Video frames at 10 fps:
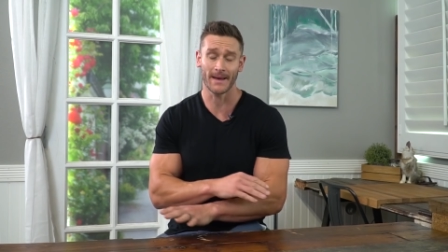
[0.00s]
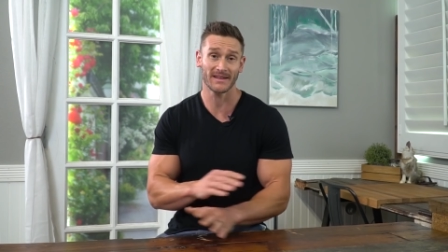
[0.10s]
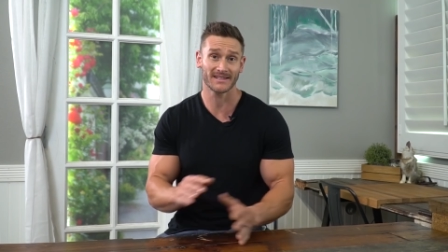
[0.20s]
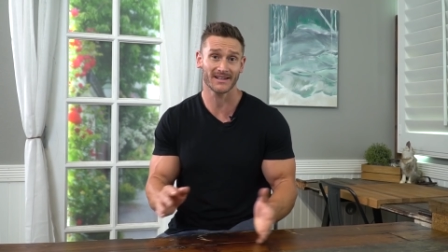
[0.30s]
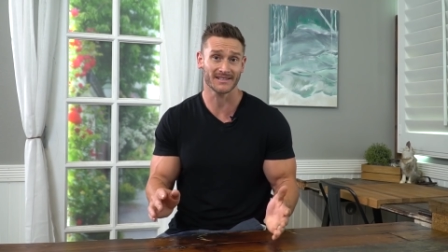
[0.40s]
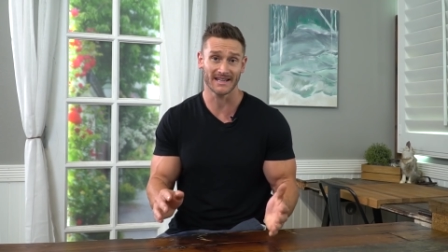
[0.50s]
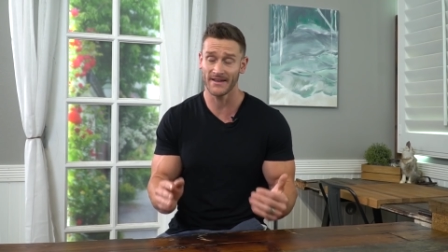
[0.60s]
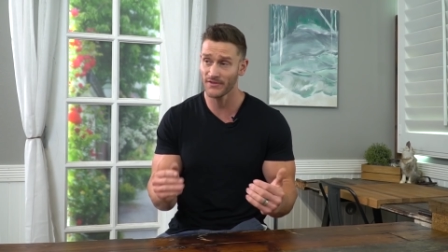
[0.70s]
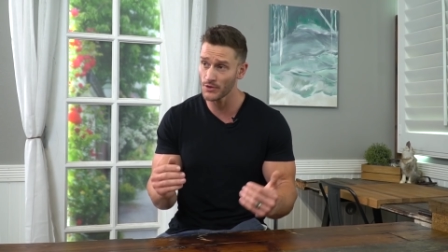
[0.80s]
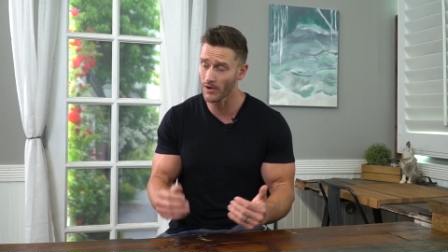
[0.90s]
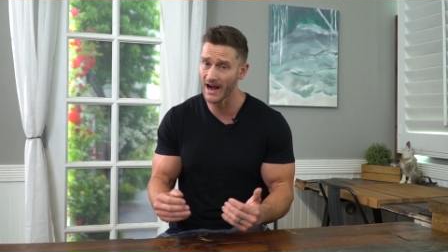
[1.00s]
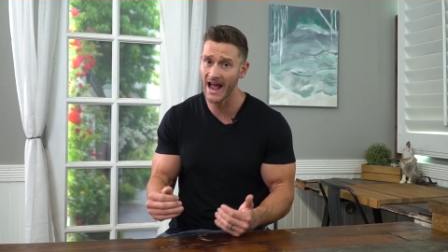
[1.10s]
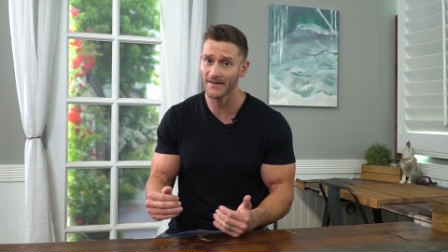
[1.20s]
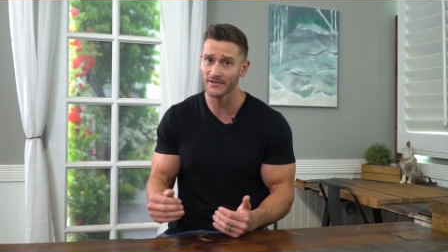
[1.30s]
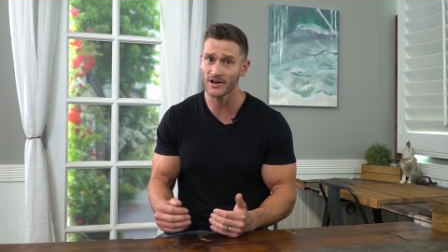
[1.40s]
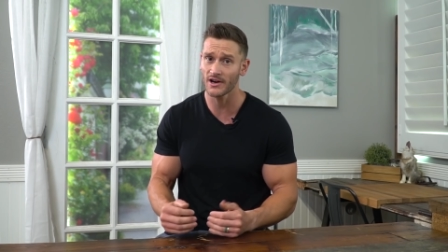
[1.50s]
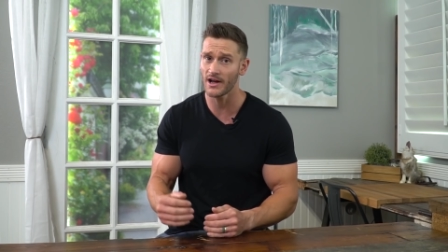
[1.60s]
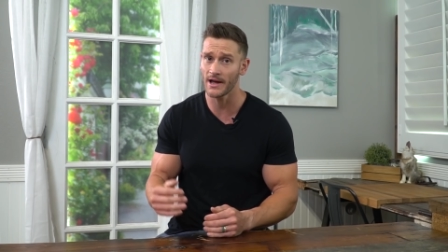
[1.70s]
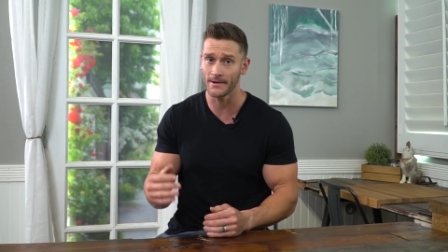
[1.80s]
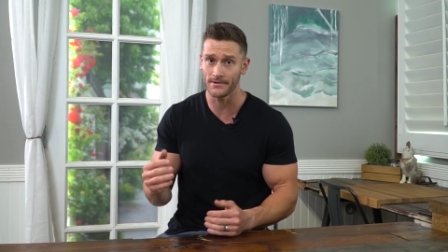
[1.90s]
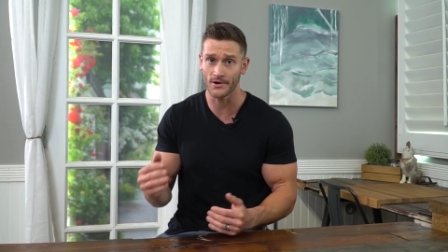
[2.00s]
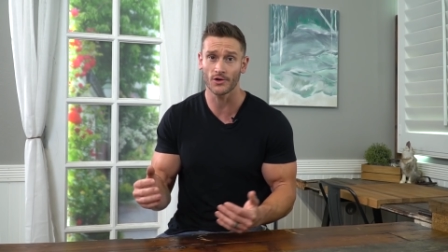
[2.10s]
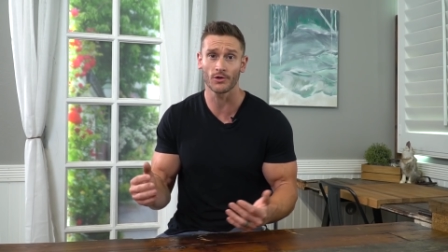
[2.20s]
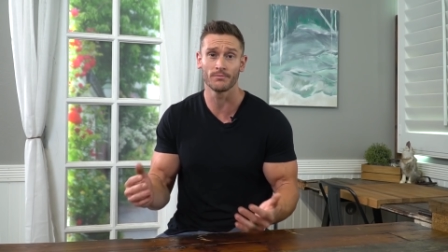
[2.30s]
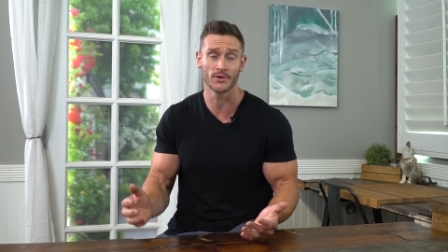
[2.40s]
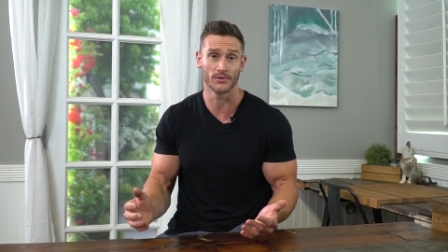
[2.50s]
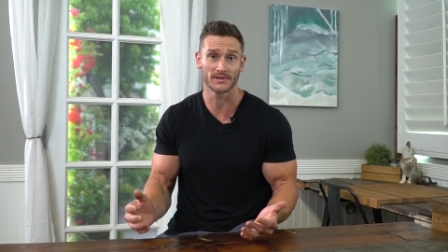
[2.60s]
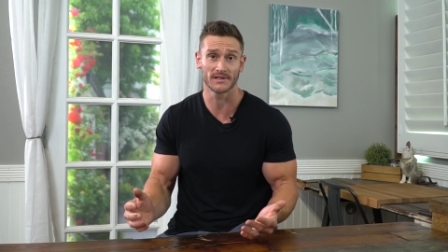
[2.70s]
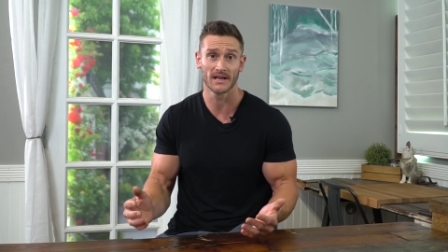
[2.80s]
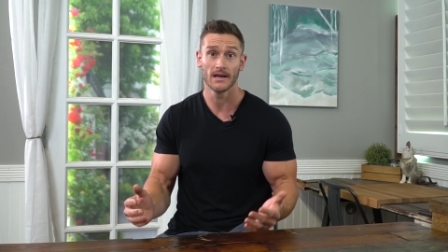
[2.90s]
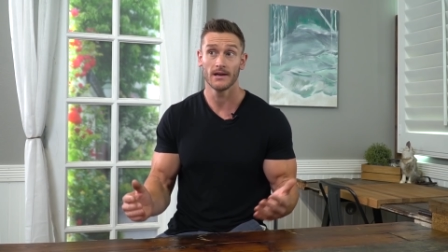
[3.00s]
I mean, seriously, if you are after a neural boost,